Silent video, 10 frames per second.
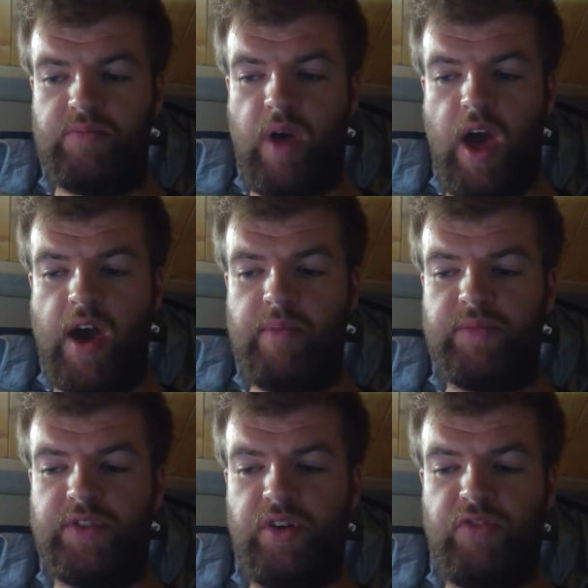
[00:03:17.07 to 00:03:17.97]

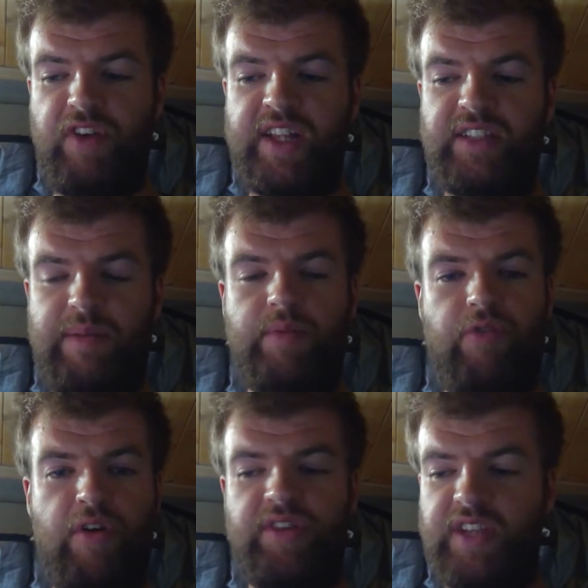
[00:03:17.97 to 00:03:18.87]
So the reinstatement
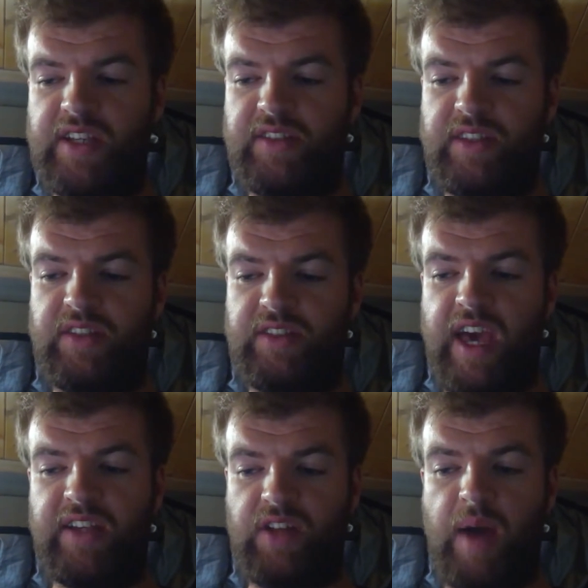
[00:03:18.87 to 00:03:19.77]
process
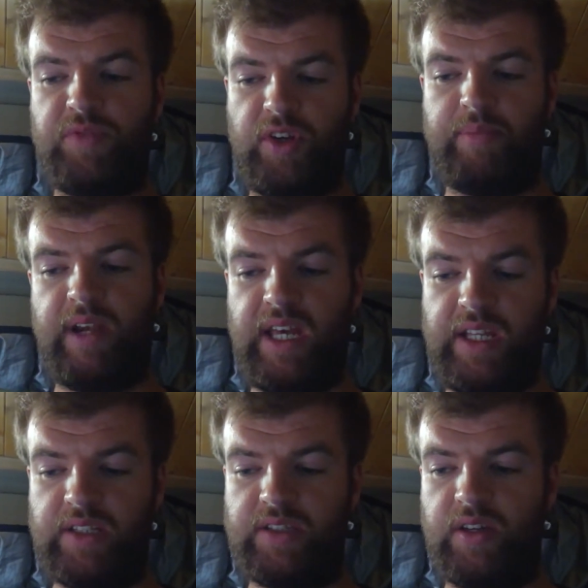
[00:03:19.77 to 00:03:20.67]
takes time to
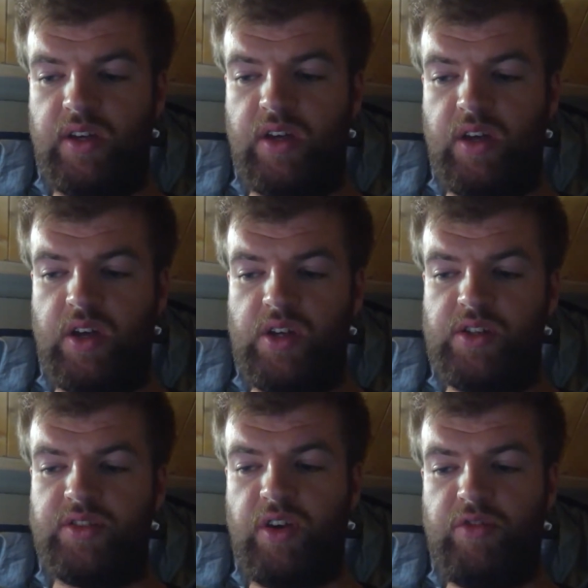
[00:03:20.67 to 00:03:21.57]
complete.
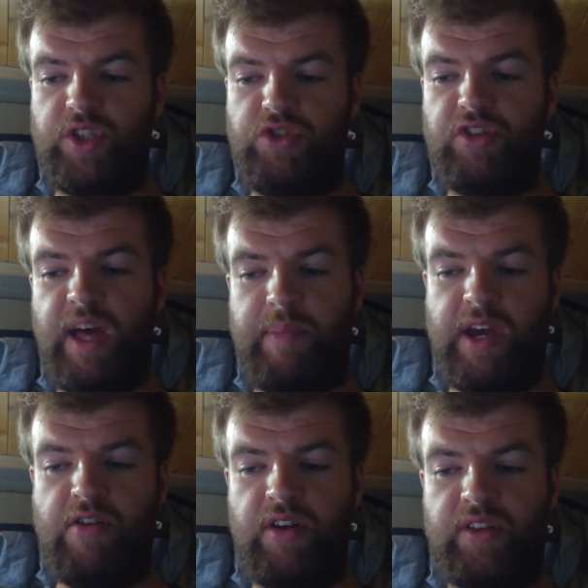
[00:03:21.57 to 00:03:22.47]
So during that
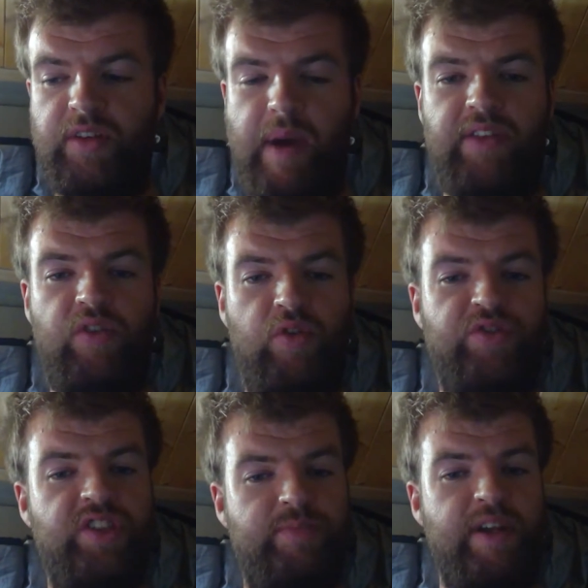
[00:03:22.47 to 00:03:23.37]
period, depending on your
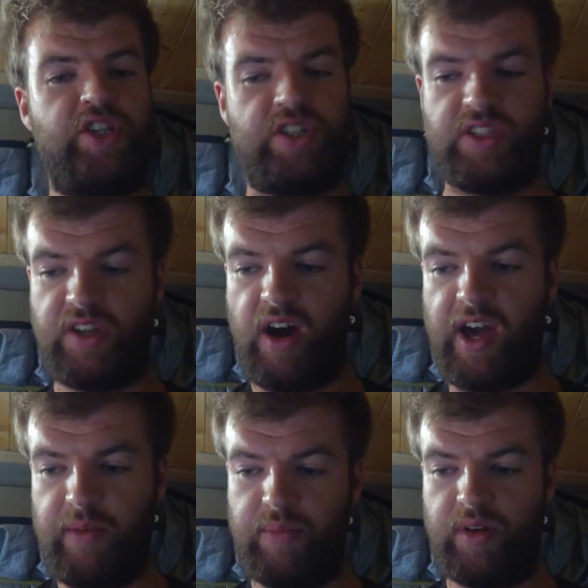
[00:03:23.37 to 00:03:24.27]
suspension
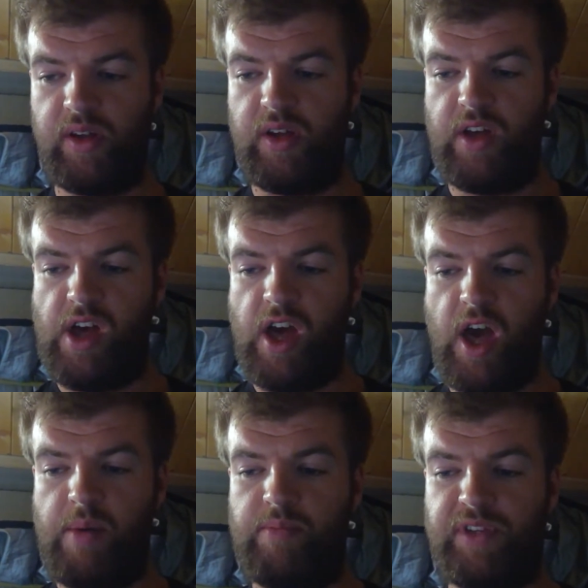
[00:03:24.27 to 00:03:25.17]
type,
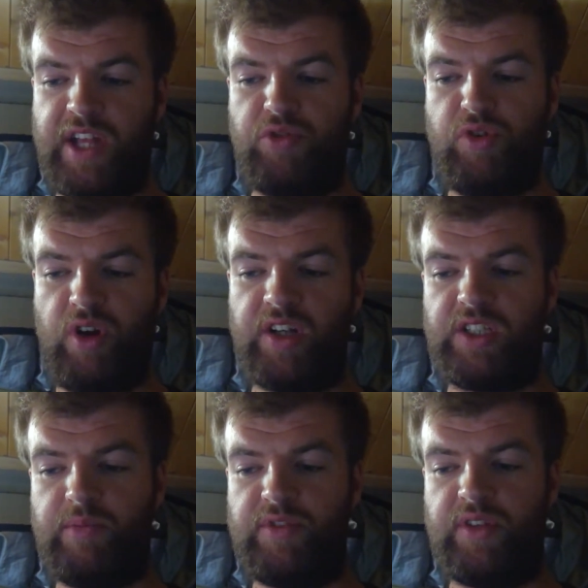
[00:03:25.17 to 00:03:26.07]
potential new
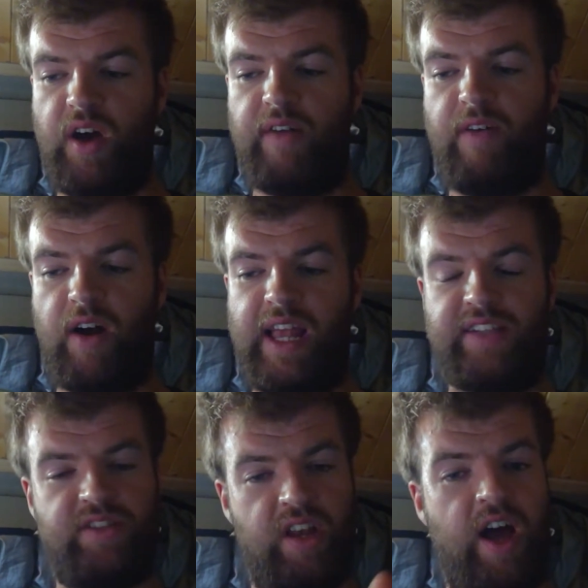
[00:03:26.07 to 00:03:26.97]
customers are far
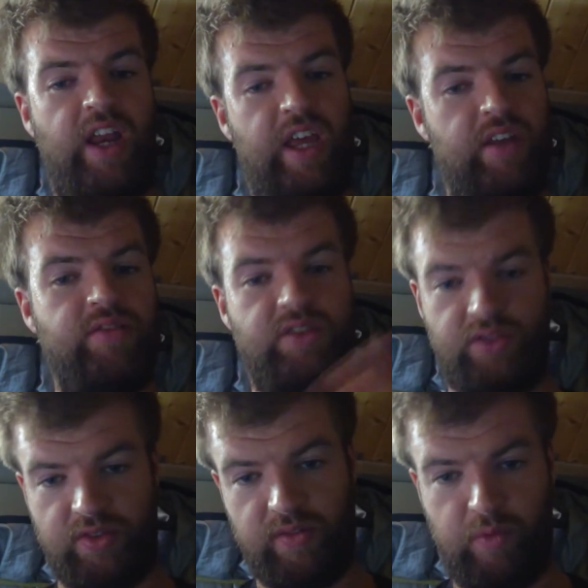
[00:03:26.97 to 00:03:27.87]
less likely
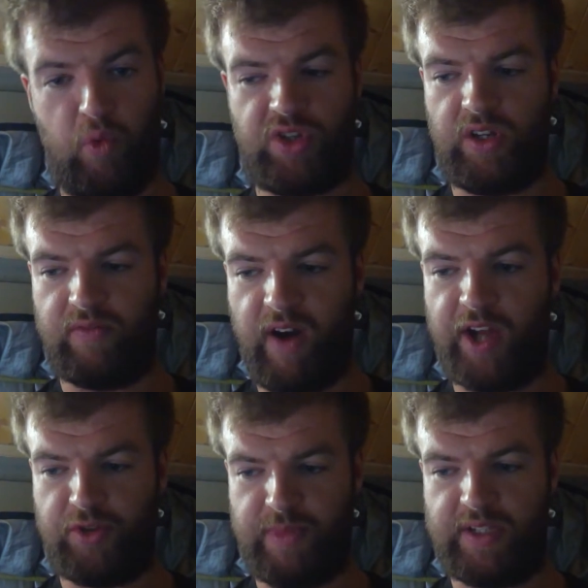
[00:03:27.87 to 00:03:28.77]
to unfortunately
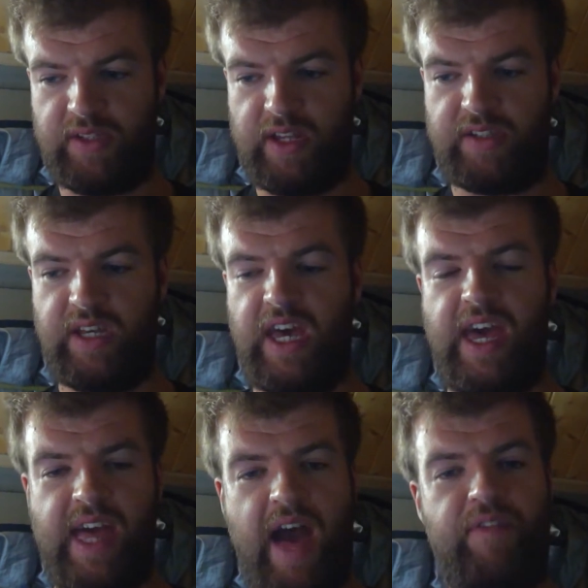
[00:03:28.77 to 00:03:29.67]
find your business.
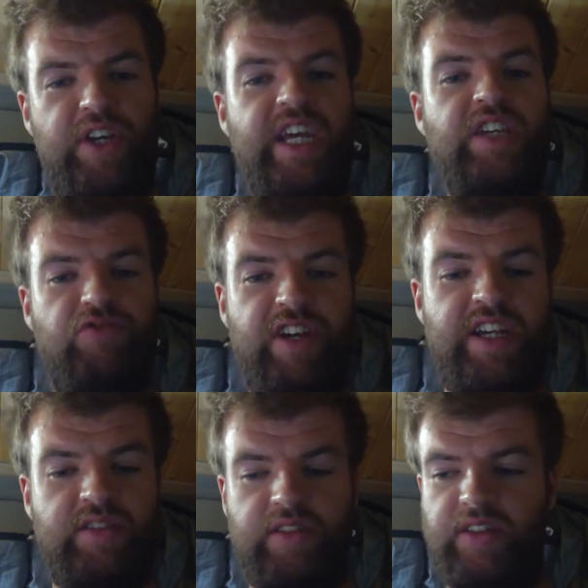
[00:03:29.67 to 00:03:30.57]
And for these
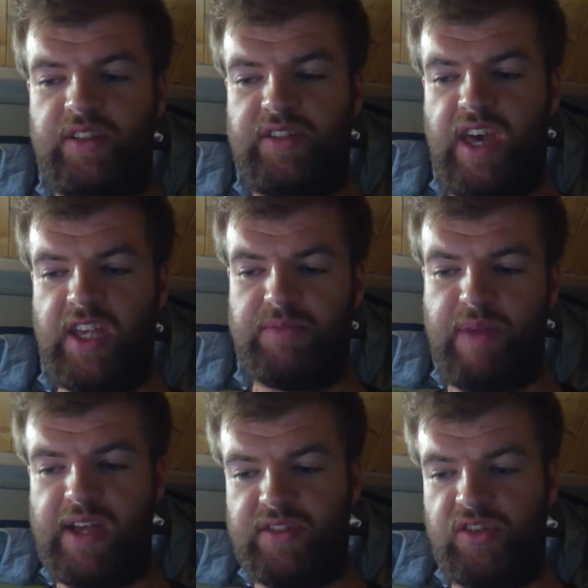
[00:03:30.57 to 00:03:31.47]
reasons, it's
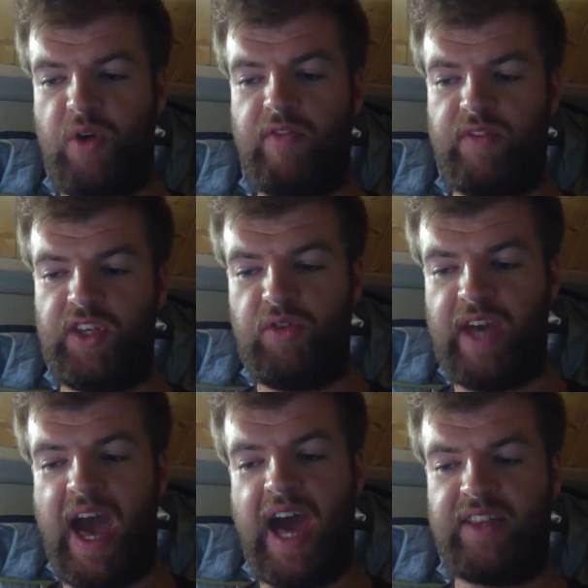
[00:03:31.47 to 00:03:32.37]
best to do everything you
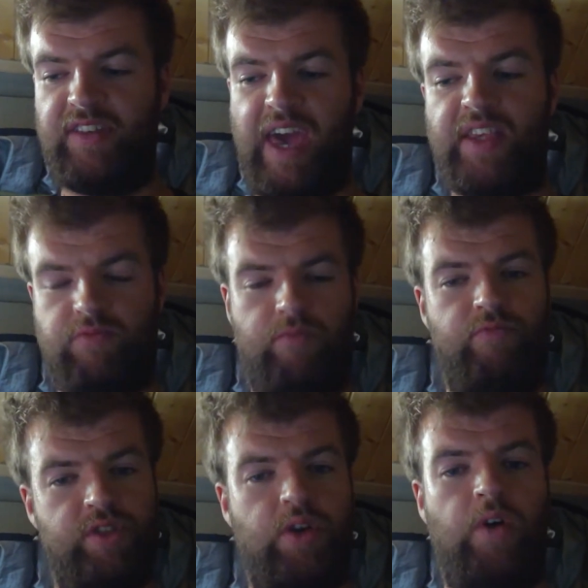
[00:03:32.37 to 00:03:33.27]
can to get this problem
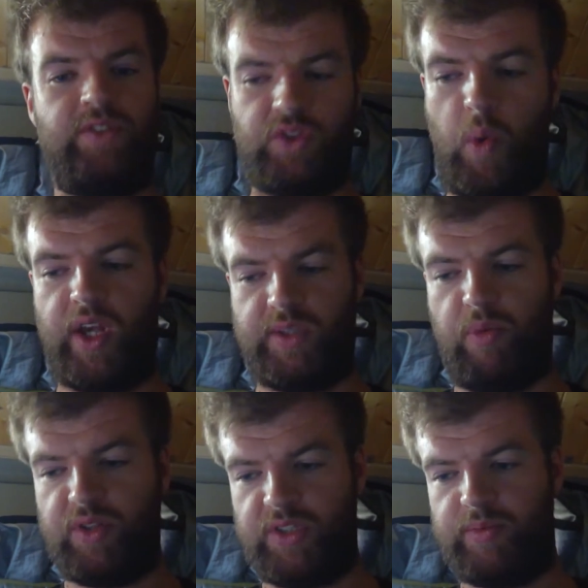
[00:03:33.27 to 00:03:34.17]
resolved as quick as
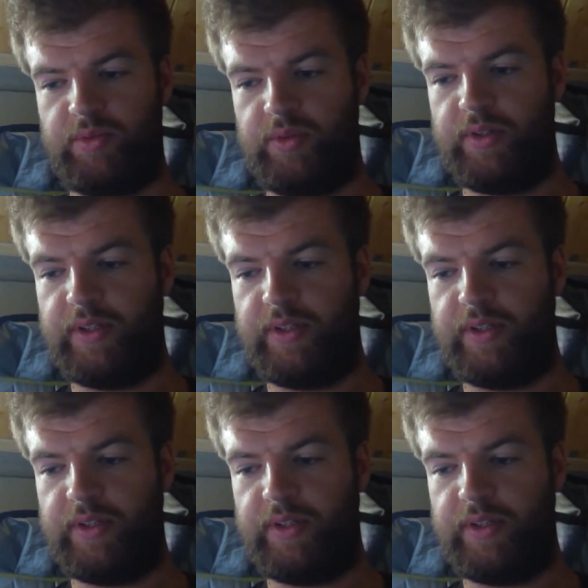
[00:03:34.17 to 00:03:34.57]
possible.